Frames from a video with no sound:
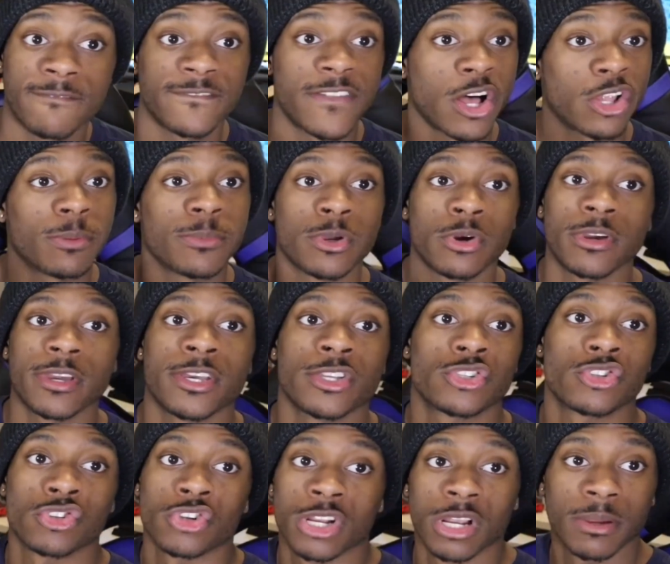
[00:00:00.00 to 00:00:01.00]
Follow me on
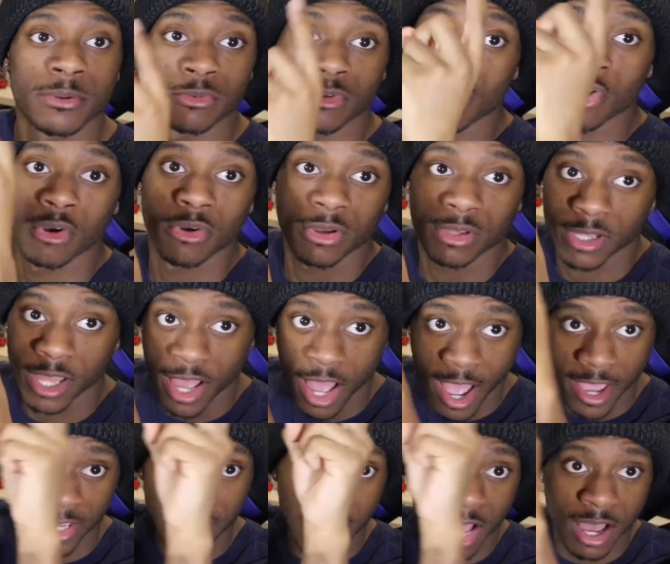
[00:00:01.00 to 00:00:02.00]
Instagram. You know,
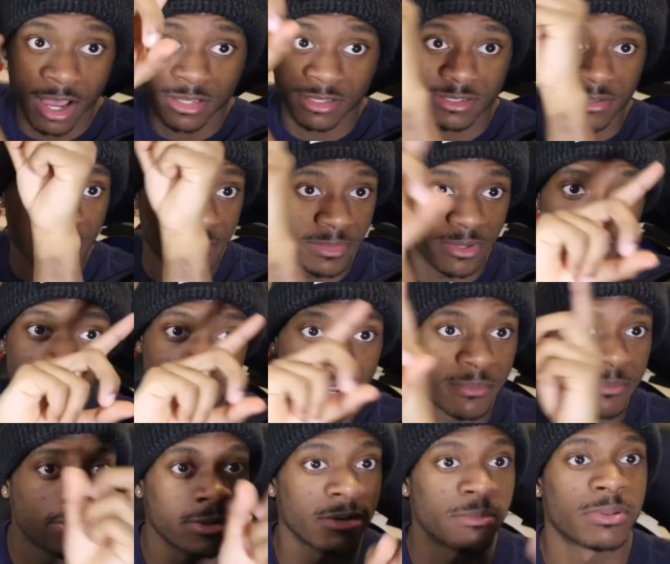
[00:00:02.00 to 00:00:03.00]
icons will be right
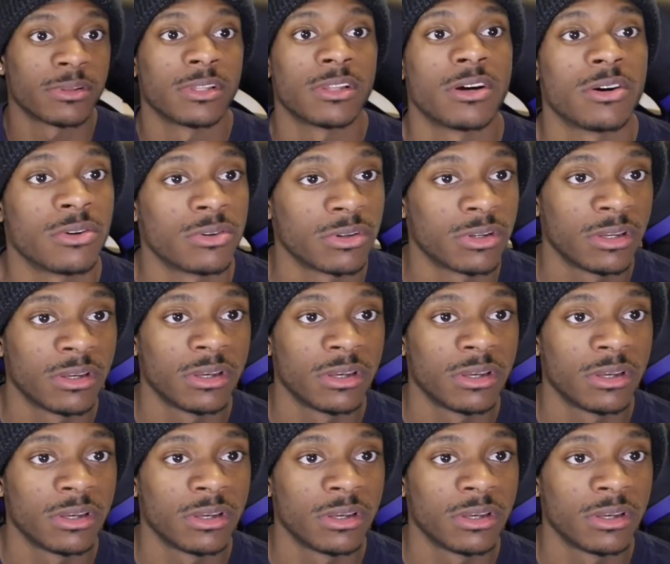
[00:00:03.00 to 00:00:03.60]
up here below.